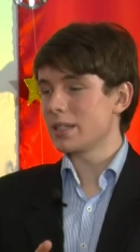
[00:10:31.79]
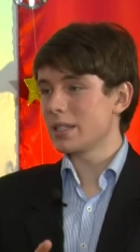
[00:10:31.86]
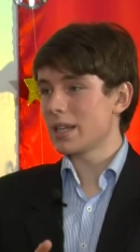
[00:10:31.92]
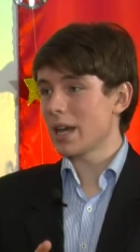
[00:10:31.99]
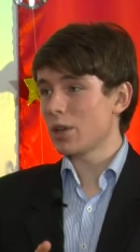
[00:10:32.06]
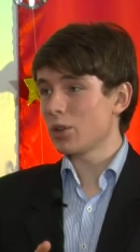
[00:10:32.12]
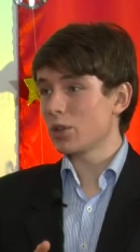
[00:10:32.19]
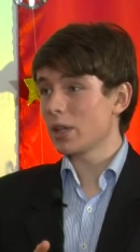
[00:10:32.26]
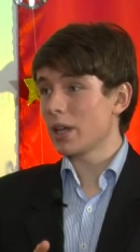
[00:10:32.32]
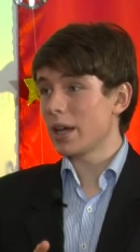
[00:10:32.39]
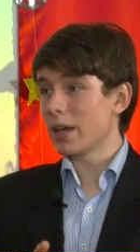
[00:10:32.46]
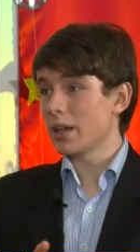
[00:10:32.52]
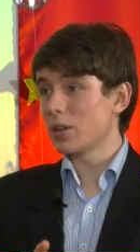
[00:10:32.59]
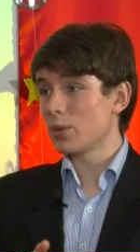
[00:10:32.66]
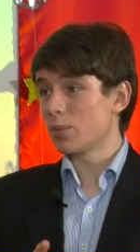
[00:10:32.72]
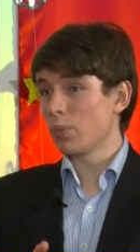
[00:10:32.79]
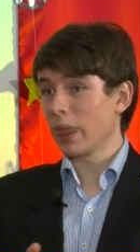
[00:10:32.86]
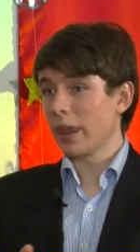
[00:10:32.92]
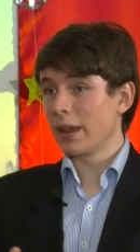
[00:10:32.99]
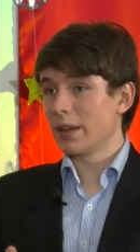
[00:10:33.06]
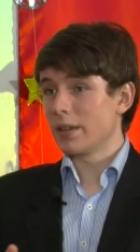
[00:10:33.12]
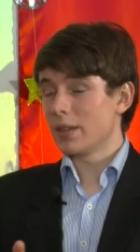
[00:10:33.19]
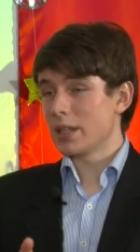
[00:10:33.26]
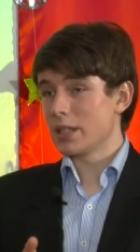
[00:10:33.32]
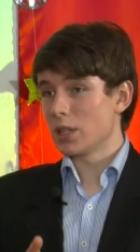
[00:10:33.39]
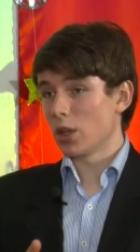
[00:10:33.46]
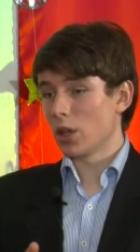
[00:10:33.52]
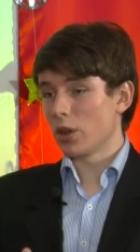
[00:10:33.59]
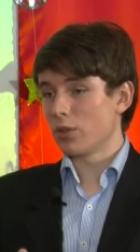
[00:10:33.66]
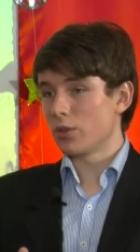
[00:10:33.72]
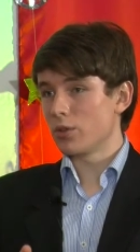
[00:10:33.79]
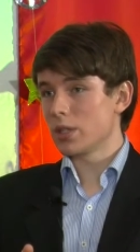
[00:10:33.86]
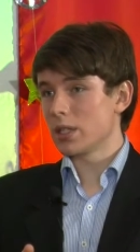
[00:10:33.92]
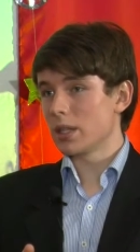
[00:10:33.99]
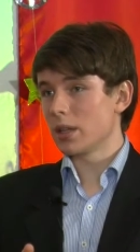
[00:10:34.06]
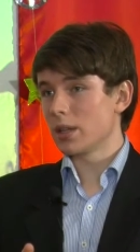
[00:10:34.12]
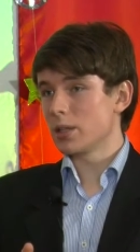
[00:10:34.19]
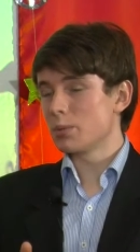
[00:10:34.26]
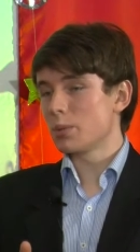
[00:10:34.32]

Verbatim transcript: Southland, there's a lot of facilities.